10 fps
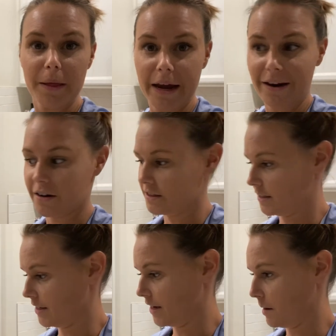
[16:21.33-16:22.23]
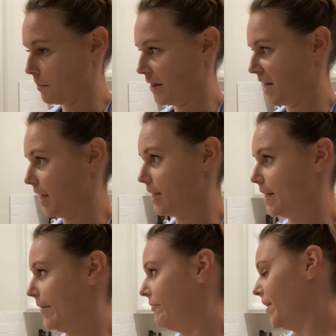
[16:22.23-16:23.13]
of errands and did a couple of things
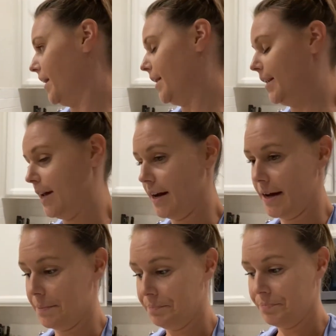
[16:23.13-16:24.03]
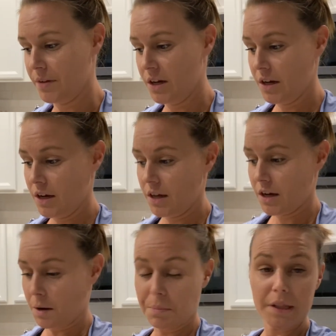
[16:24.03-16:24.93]
and then um,
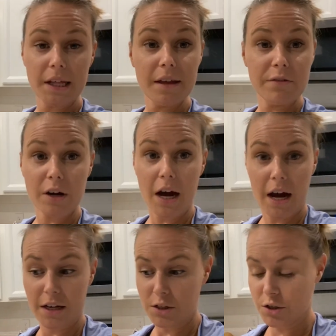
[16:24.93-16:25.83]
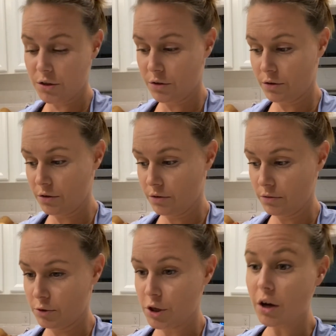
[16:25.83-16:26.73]
completely forgot to
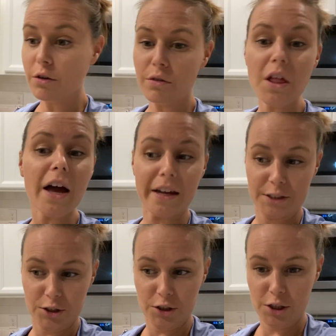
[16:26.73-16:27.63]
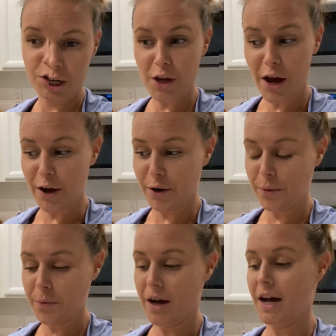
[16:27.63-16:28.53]
show you lunch.
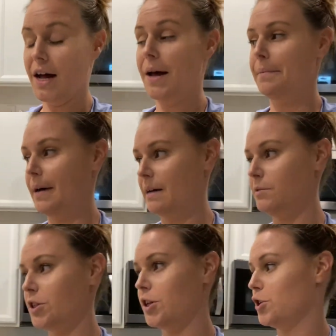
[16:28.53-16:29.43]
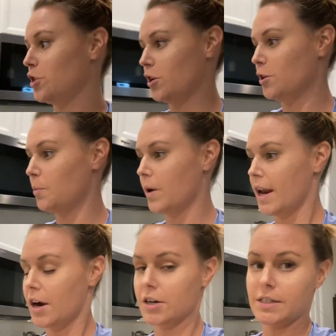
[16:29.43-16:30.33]
So um, I'm just gonna show you what
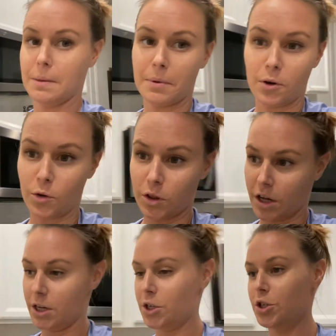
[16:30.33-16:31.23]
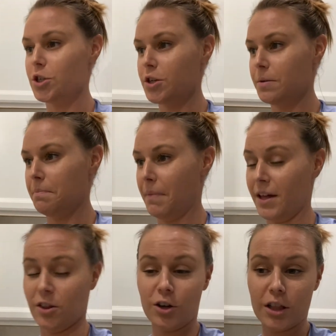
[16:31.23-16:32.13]
our typical lunch may
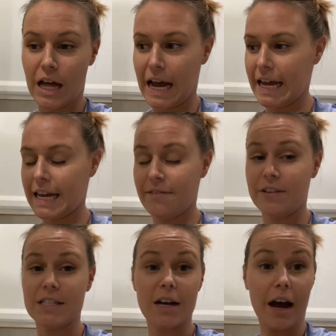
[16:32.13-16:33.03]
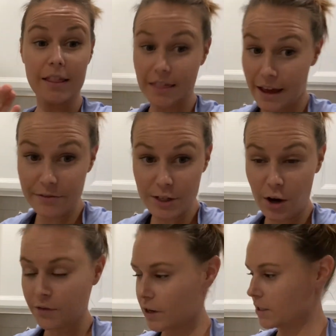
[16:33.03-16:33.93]
look like. If it's not
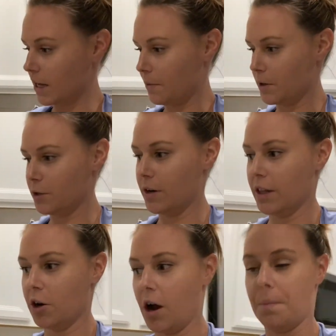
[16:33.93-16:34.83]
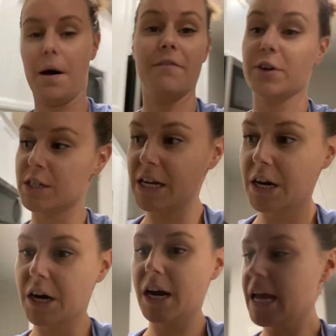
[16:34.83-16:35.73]
leftovers like we're doing in the crock pot for
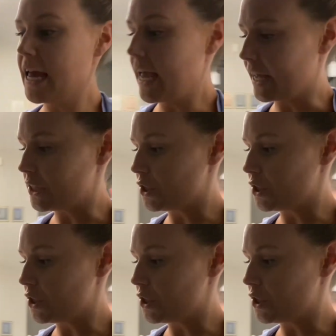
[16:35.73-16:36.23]
dinner, it's